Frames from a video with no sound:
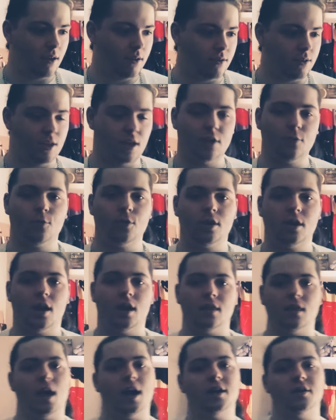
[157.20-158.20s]
there were
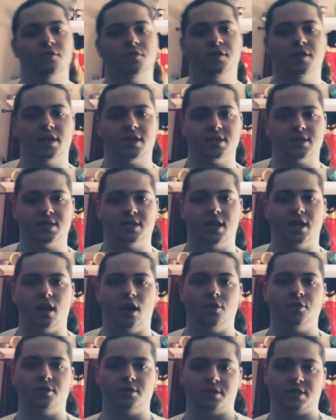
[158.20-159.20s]
a lot of things that
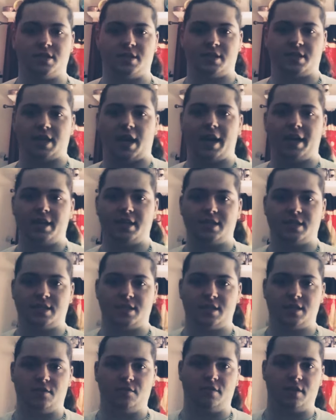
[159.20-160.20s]
other societies
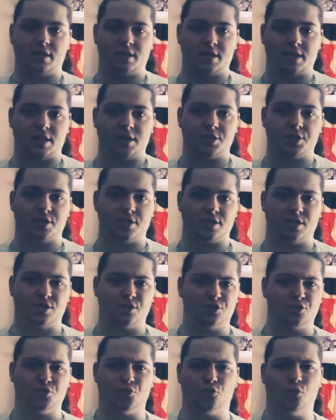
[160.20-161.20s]
and civilizations
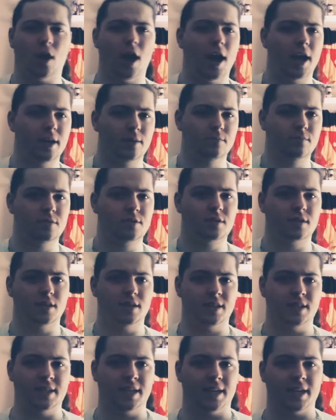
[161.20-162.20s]
and tribes
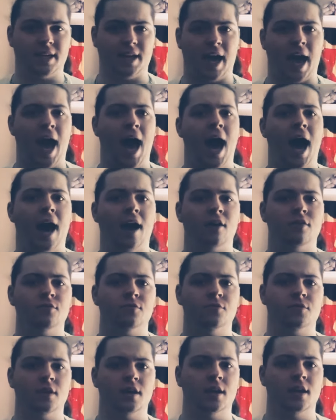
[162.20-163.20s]
didn't have
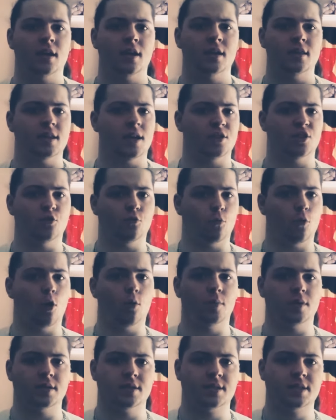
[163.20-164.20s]
that the
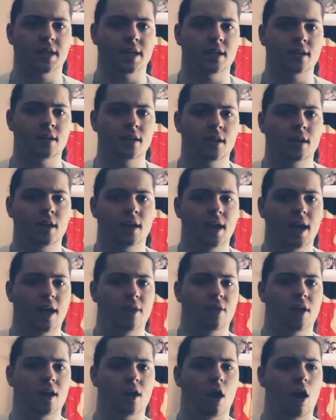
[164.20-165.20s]
Romans did.
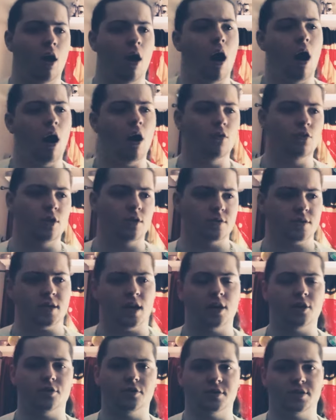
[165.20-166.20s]
And then all, all those
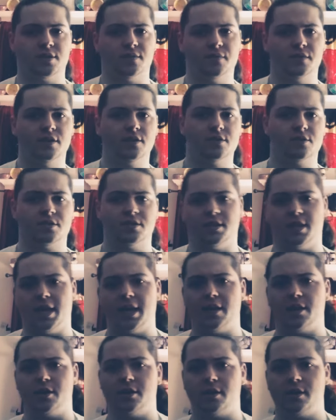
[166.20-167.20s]
hundreds of years
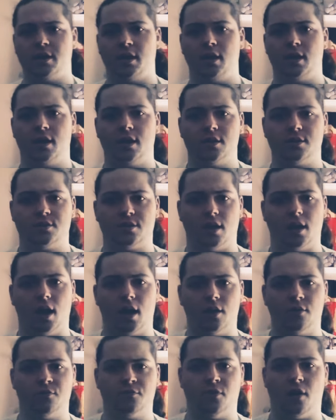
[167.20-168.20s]
later,
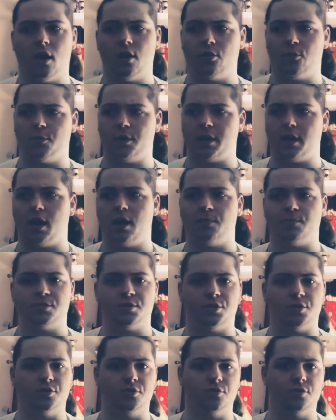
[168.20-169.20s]
following up
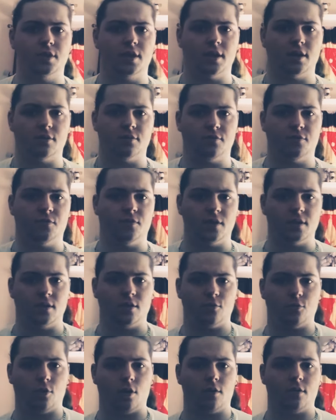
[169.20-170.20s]
to their
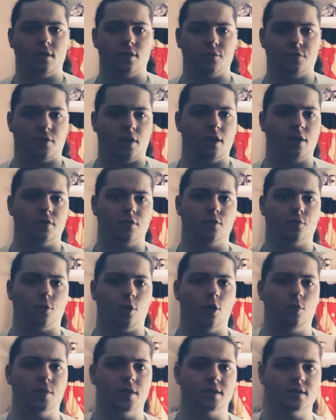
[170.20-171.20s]
the, the fall of the
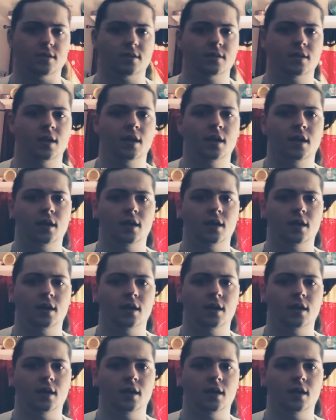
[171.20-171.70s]
Romans,